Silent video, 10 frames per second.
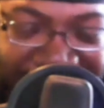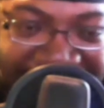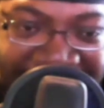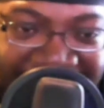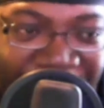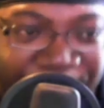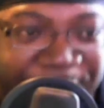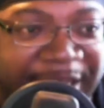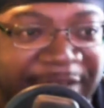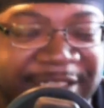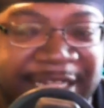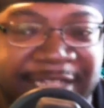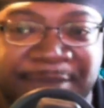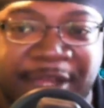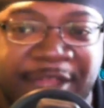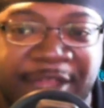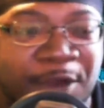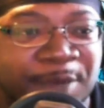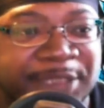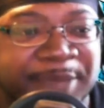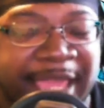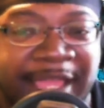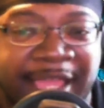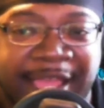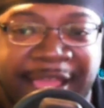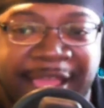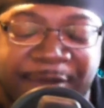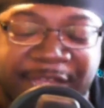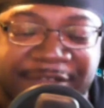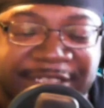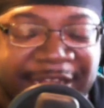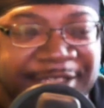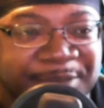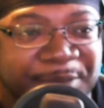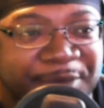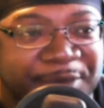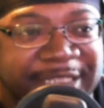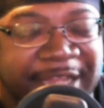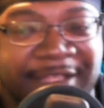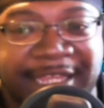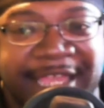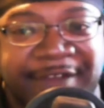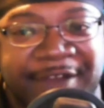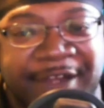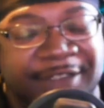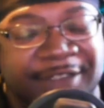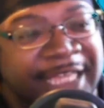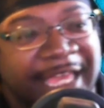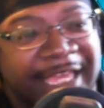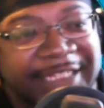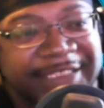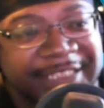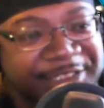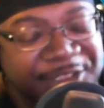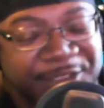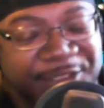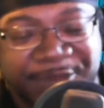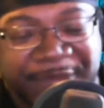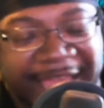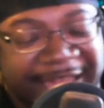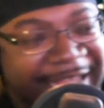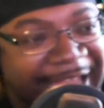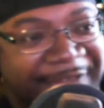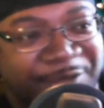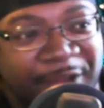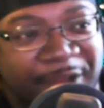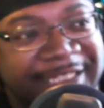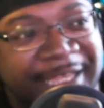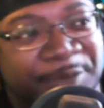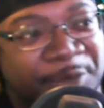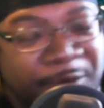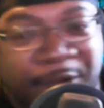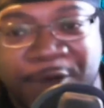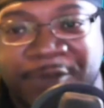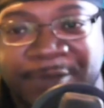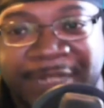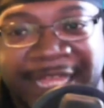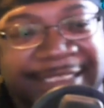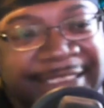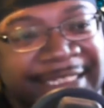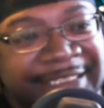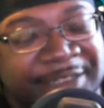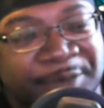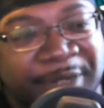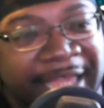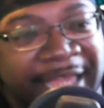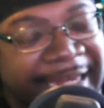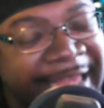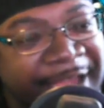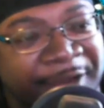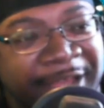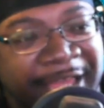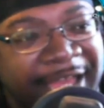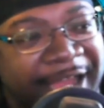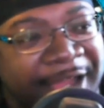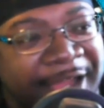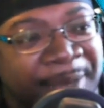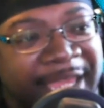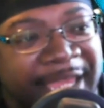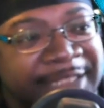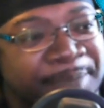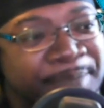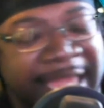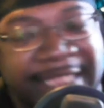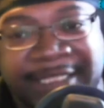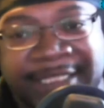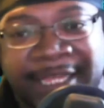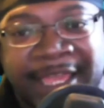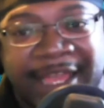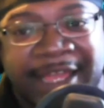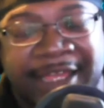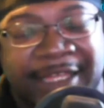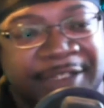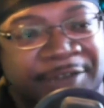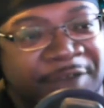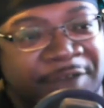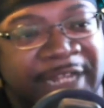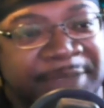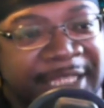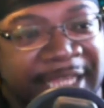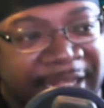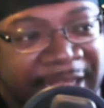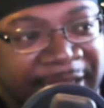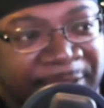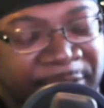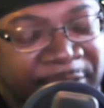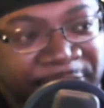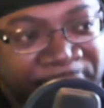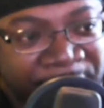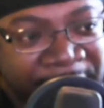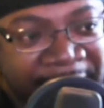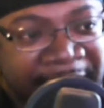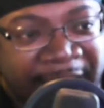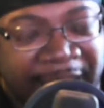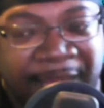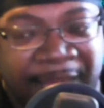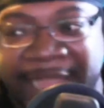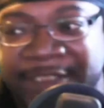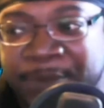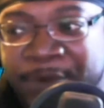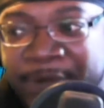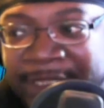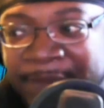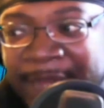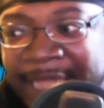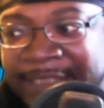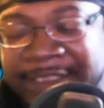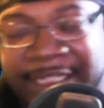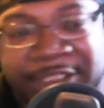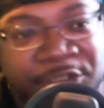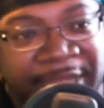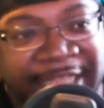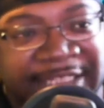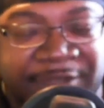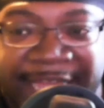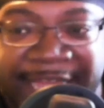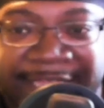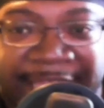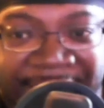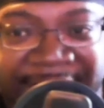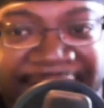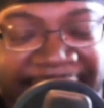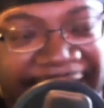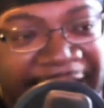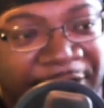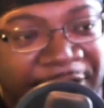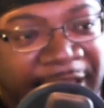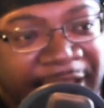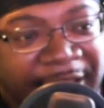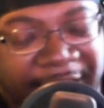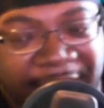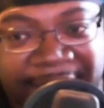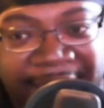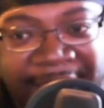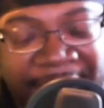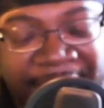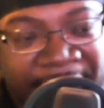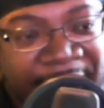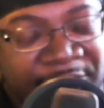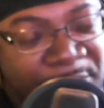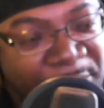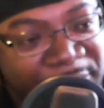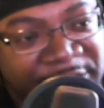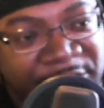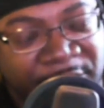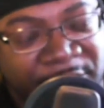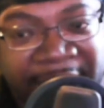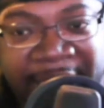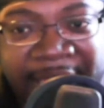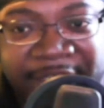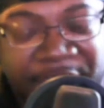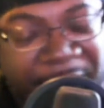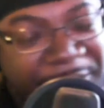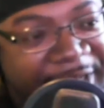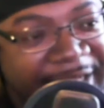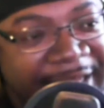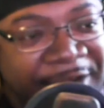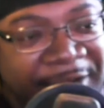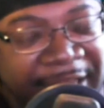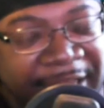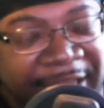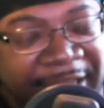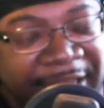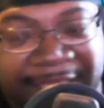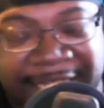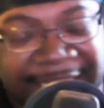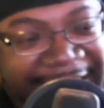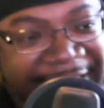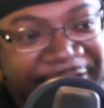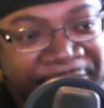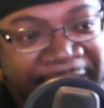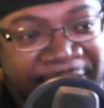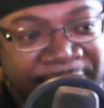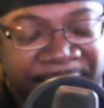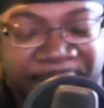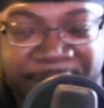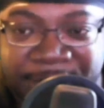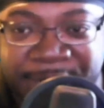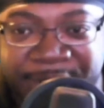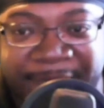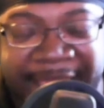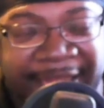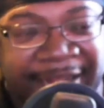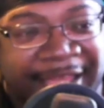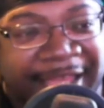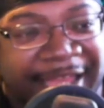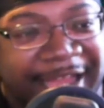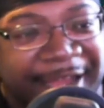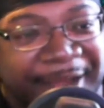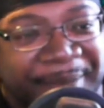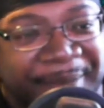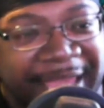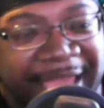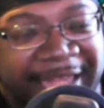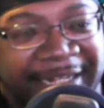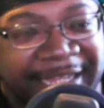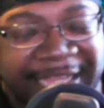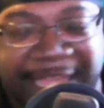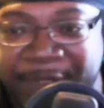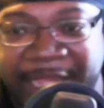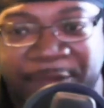I also want to give a shout out to my other homies, man. I want to give a shout out to my boys, Carolina Cat Chronicles. These dudes, man, I've watched them grow from last season to where they at now. It is amazing the growth that I'm seeing and what they're doing. I support them. I suggest you guys, if you guys haven't checked out Carolina Cat Chronicles with my boy Joey Riolano and Anthony Dunn, you need to do that. Those are my dudes, man. And we